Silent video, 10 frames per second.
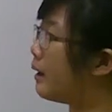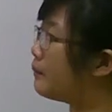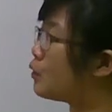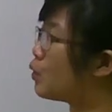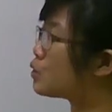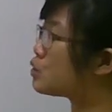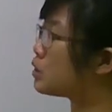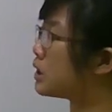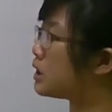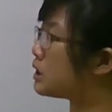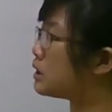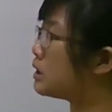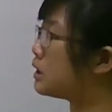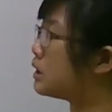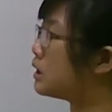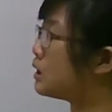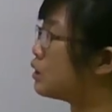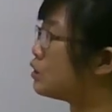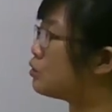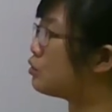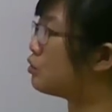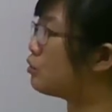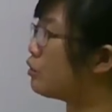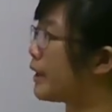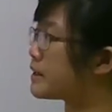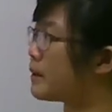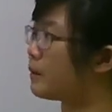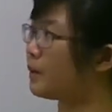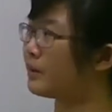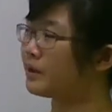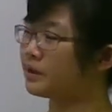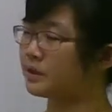You also need to explain about the